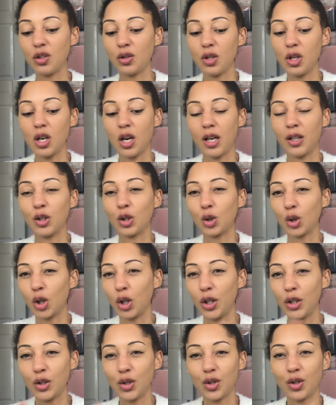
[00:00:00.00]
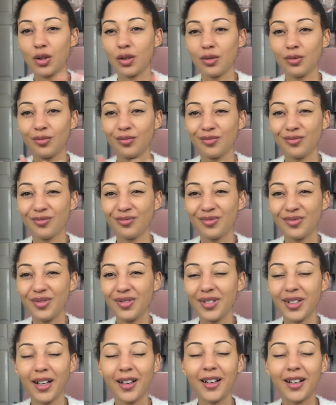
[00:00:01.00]
you, and the colours
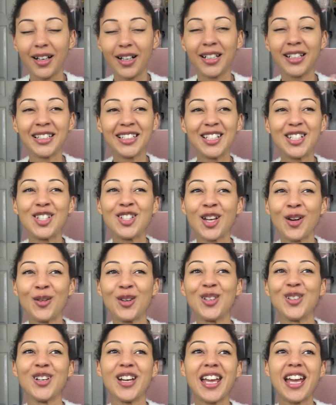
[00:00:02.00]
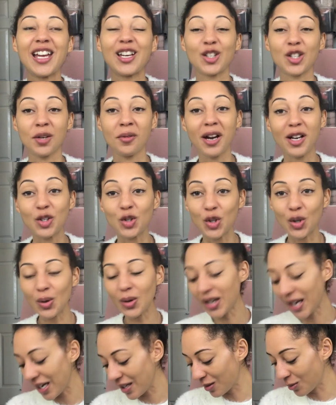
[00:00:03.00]
are oh, so annoying. So I do
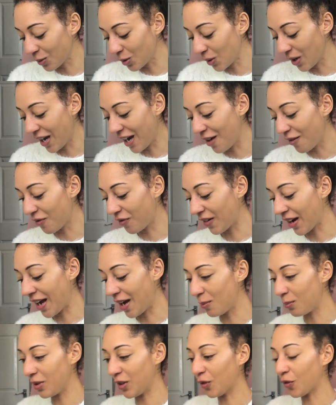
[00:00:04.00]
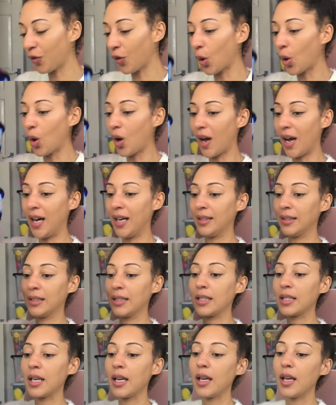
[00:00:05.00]
lay them all out flat
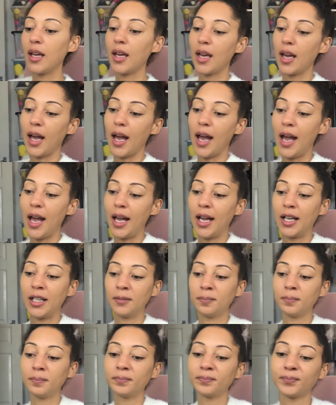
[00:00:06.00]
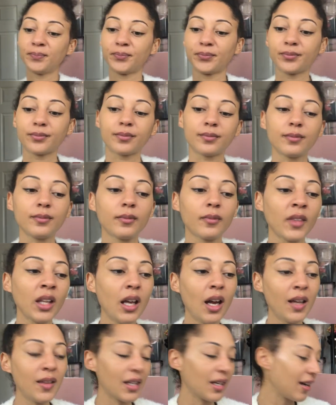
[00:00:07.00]
beforehand, um,
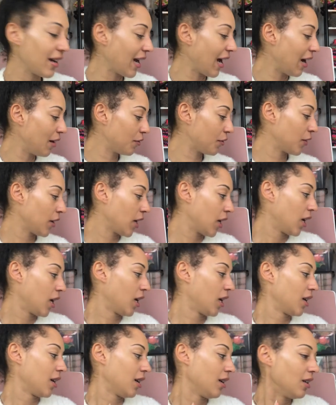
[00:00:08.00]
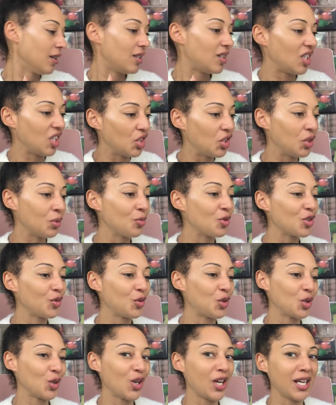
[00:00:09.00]
and then I have systems of
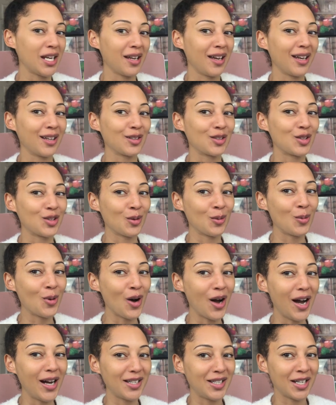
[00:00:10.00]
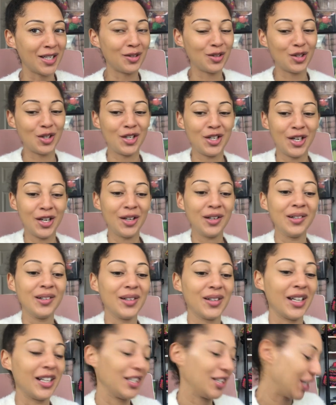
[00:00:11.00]
joining. So what I tend to do,
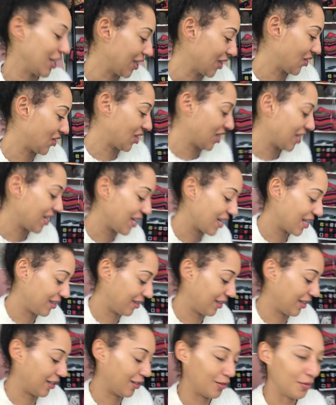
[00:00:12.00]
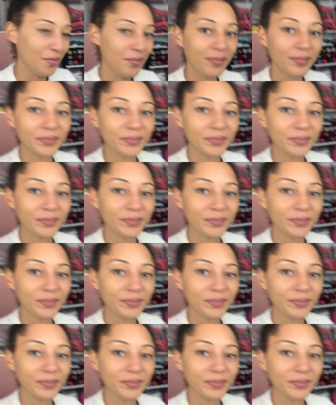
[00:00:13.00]
like you can see now,